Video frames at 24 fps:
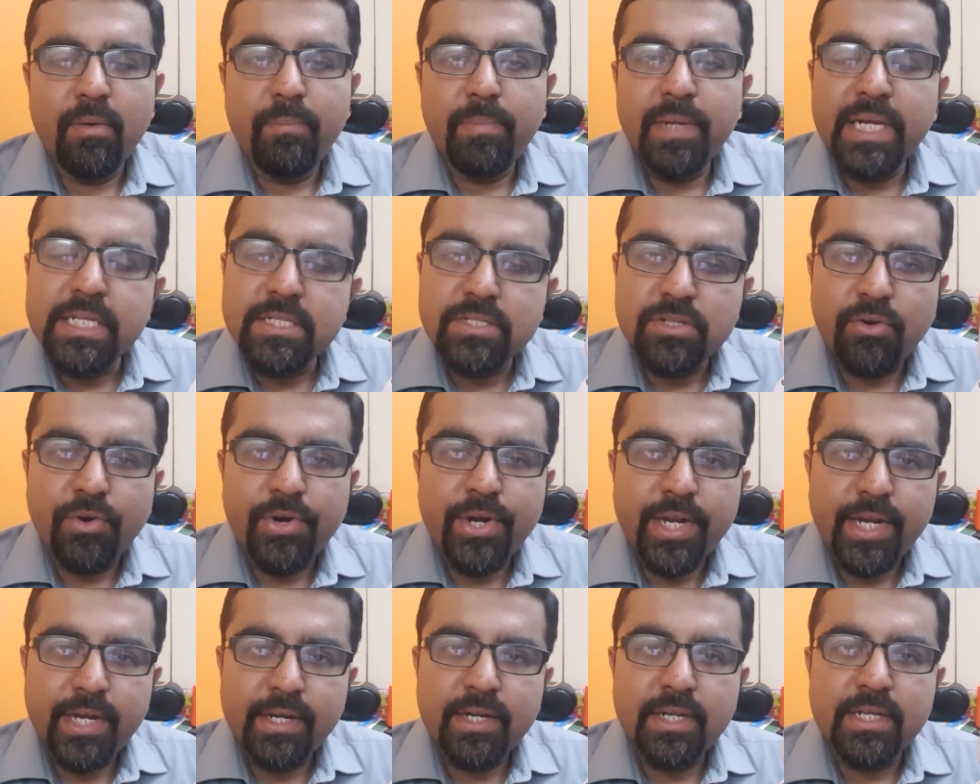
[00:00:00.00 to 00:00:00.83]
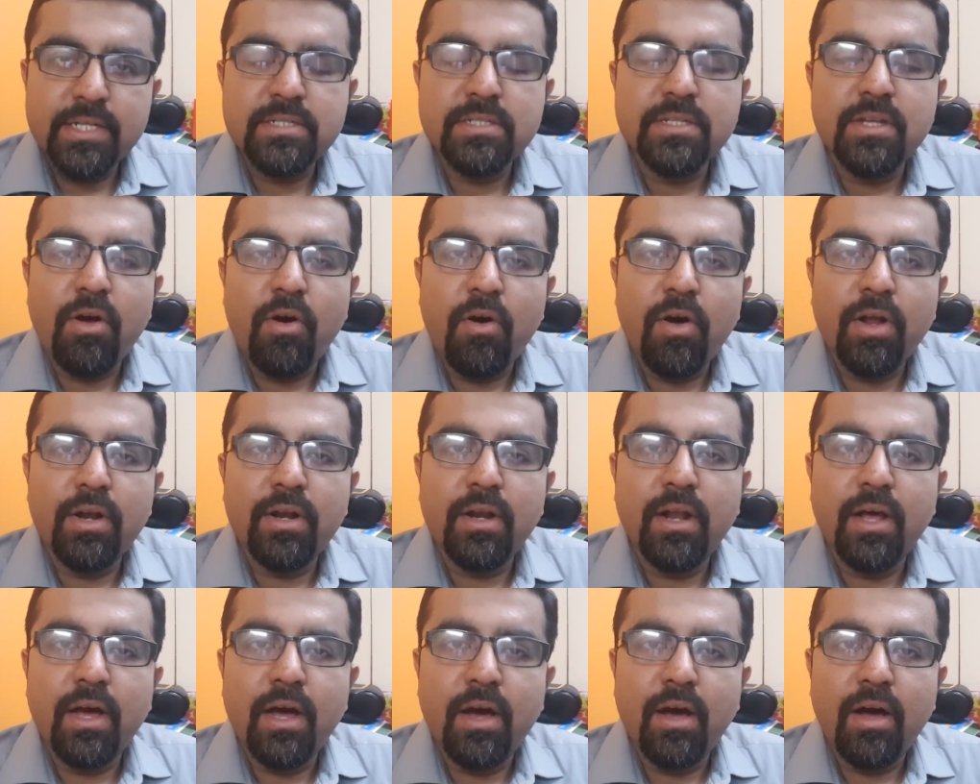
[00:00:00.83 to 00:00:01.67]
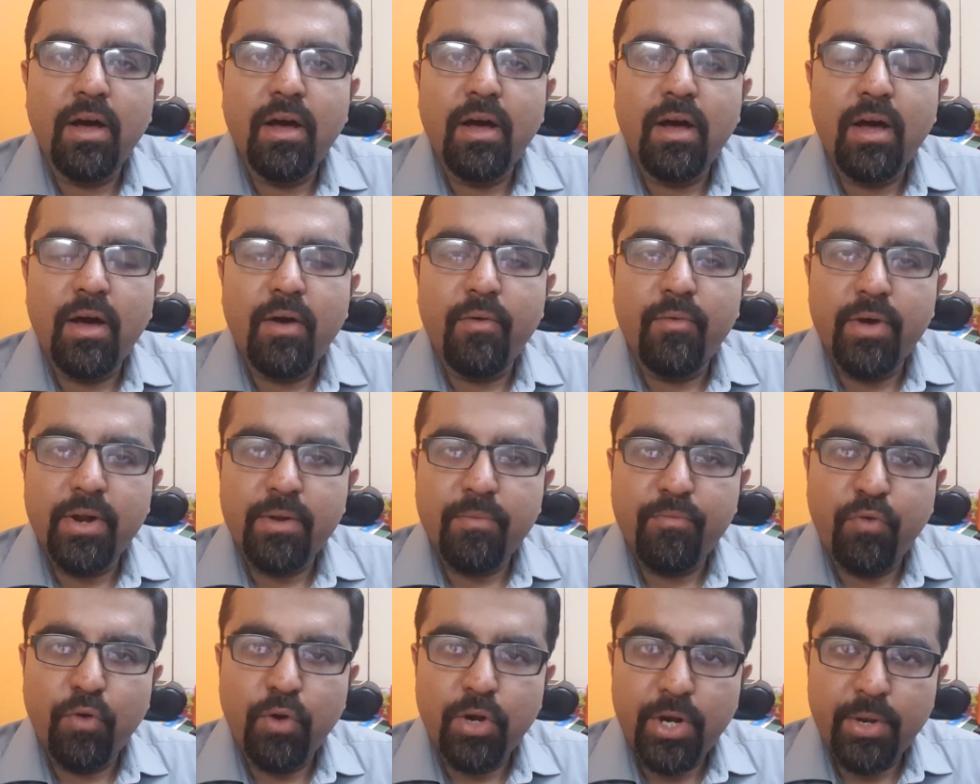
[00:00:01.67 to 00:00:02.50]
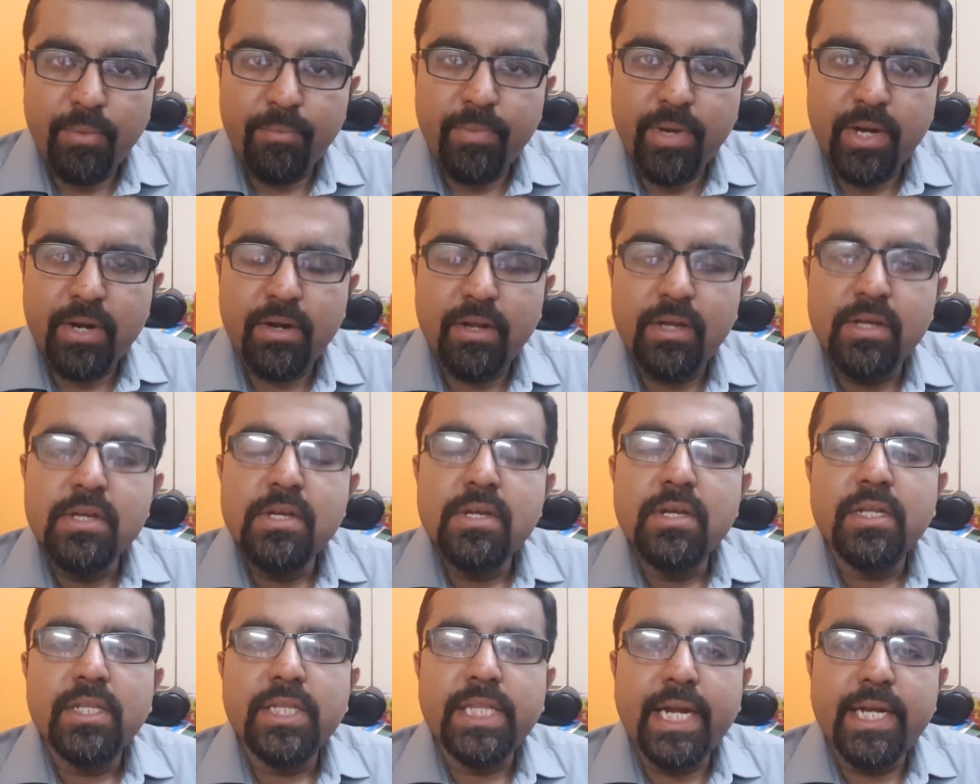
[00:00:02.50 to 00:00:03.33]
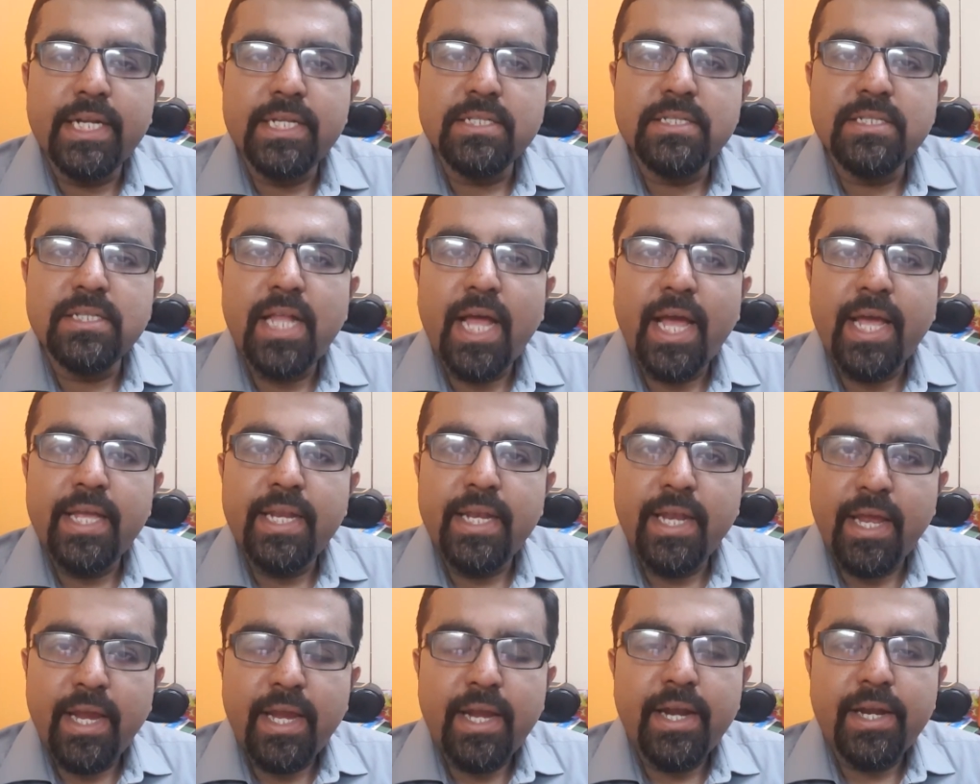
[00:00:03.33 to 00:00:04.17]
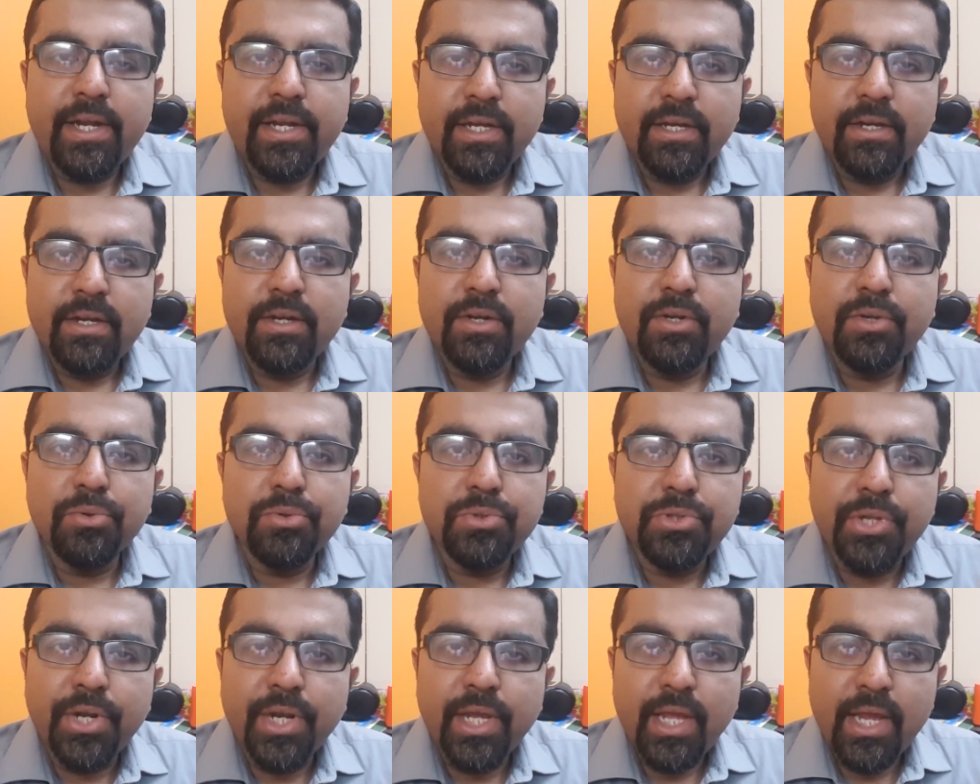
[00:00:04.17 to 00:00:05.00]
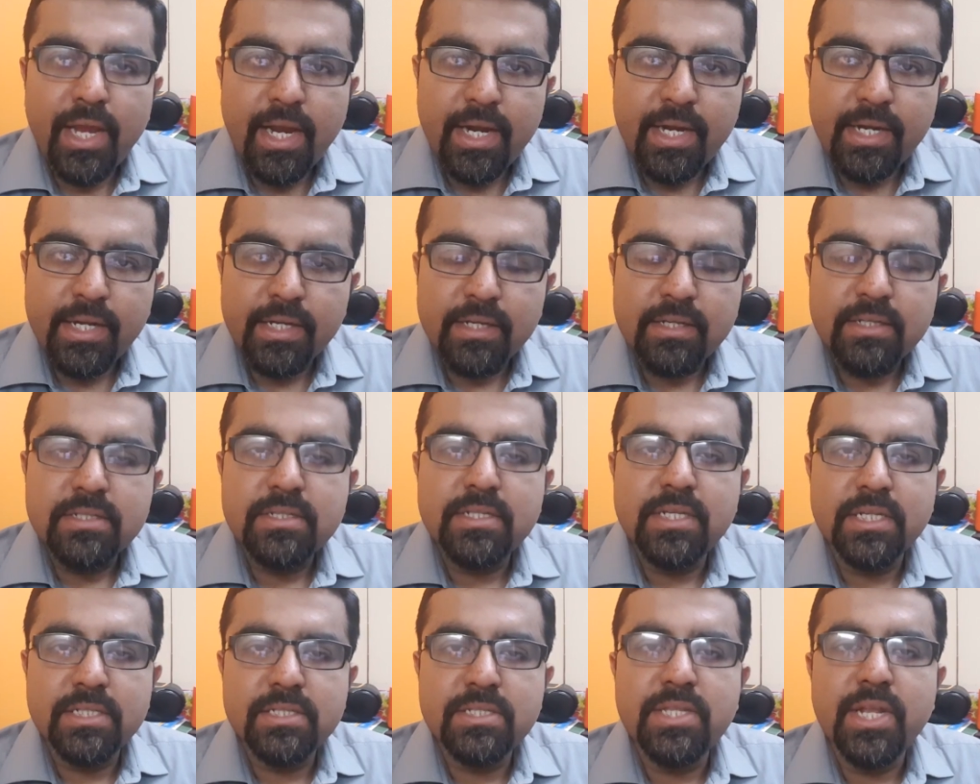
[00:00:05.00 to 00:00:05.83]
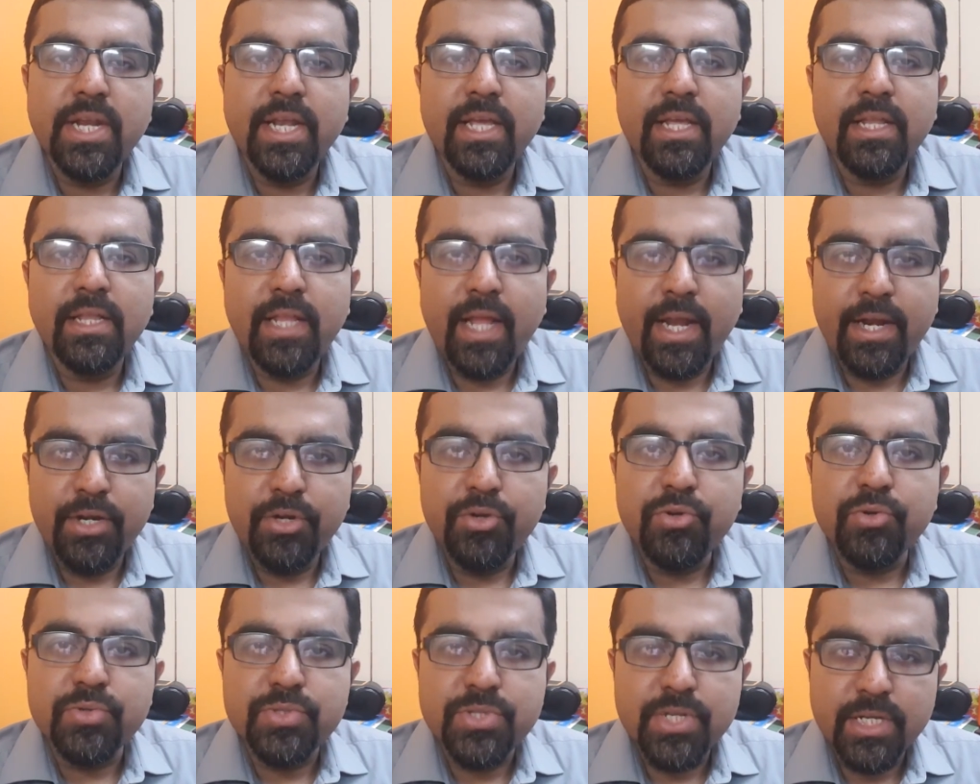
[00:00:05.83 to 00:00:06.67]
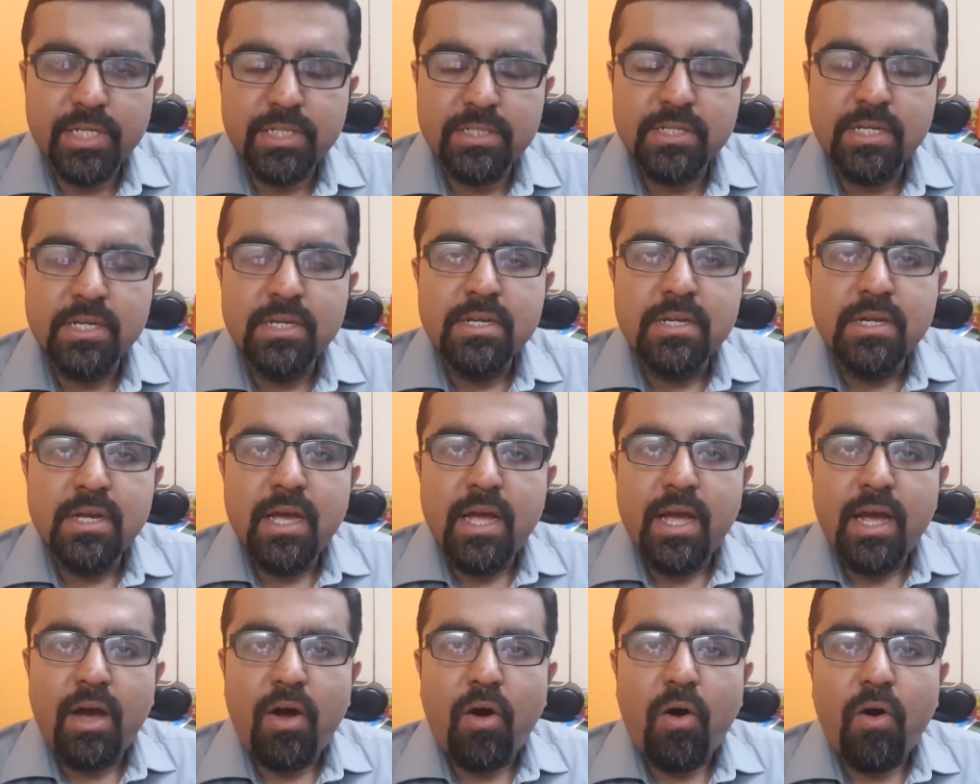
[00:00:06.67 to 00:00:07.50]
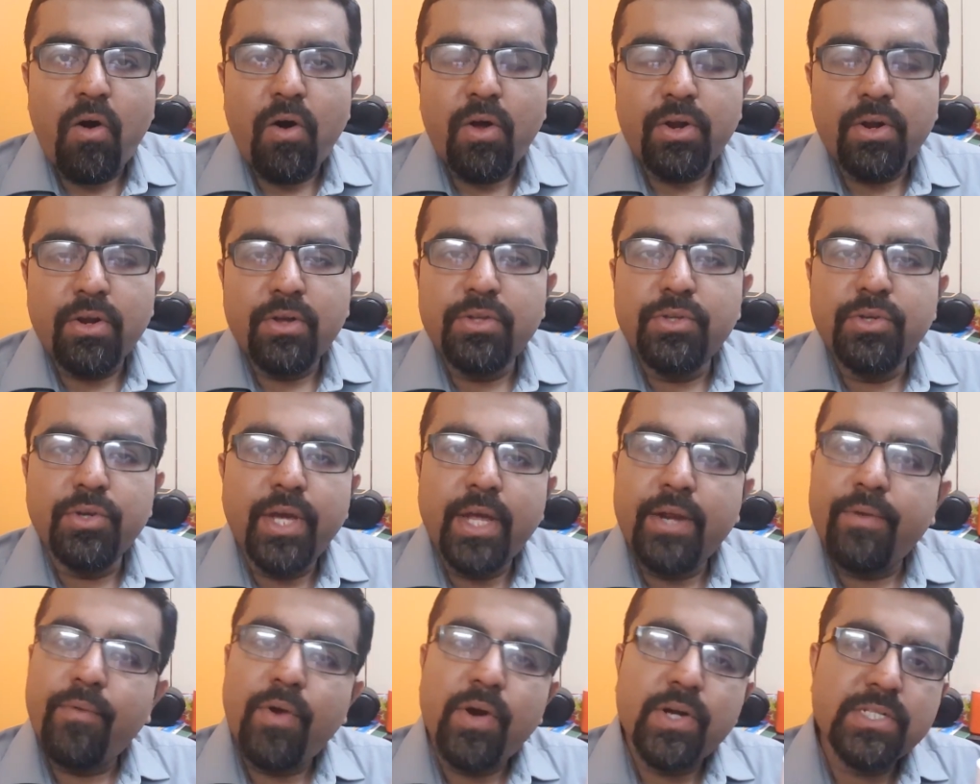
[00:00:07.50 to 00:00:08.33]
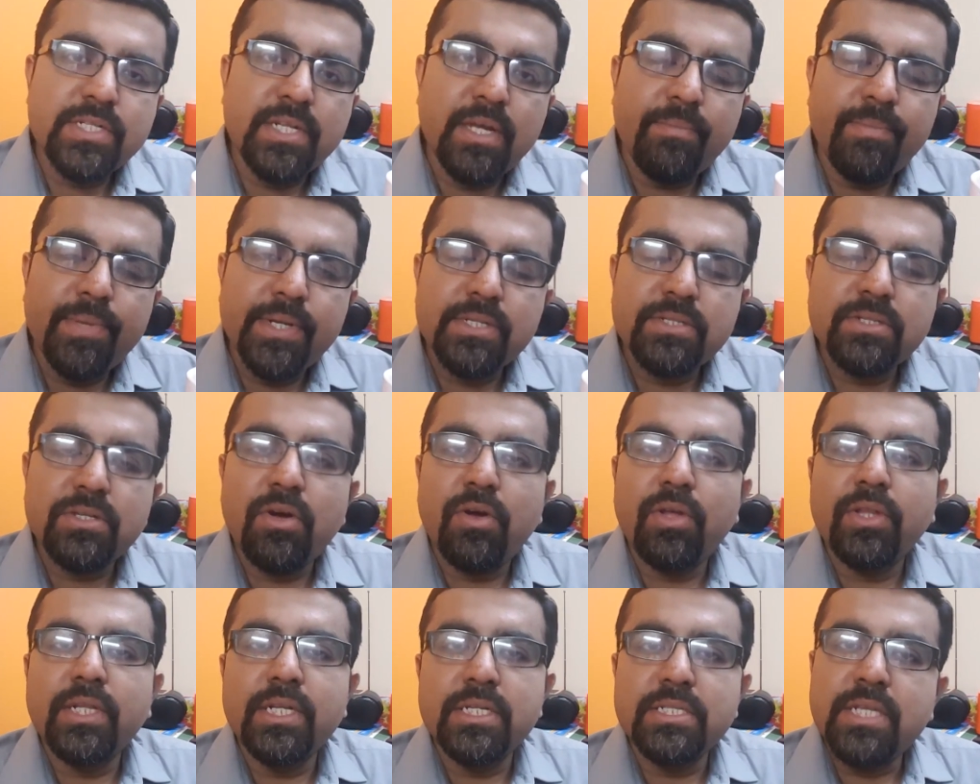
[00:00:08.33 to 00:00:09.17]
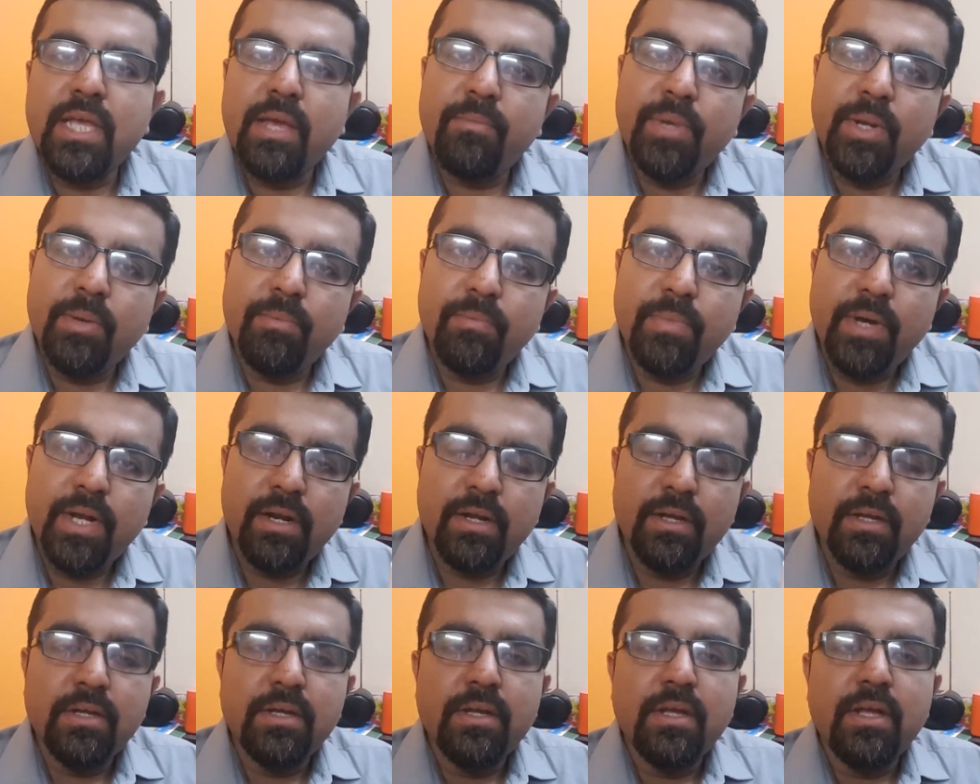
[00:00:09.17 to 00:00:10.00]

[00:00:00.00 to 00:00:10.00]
please contact us on our phone number, that is 9823863926, or you can WhatsApp us on the same number.